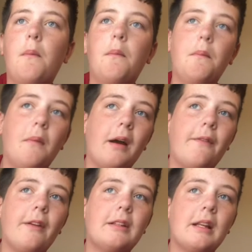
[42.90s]
my
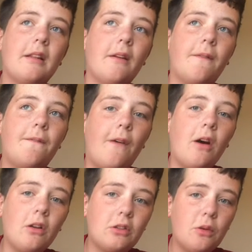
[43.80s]
visit to
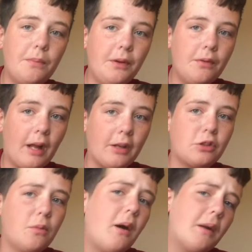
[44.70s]
Fossil Butte
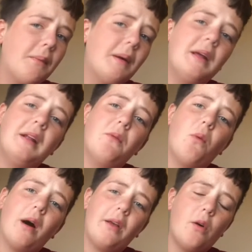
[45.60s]
National Monument in
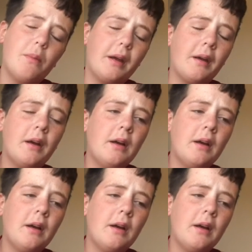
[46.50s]
Wyoming.